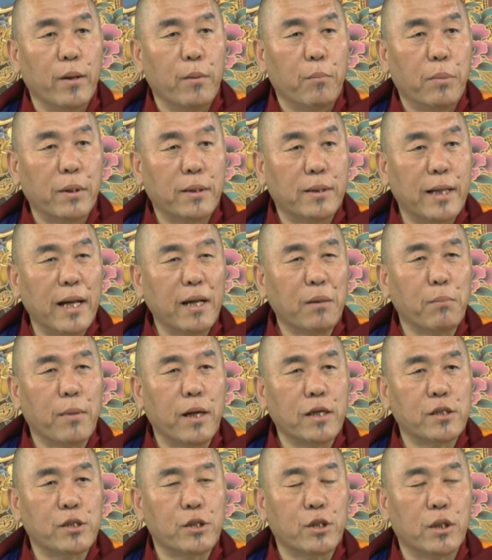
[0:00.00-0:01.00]
but that
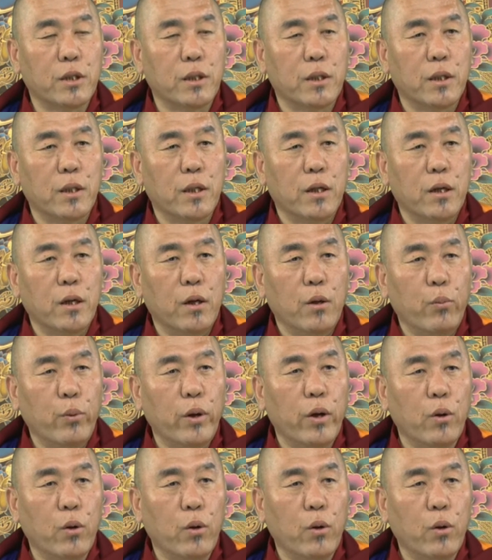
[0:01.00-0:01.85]
much we are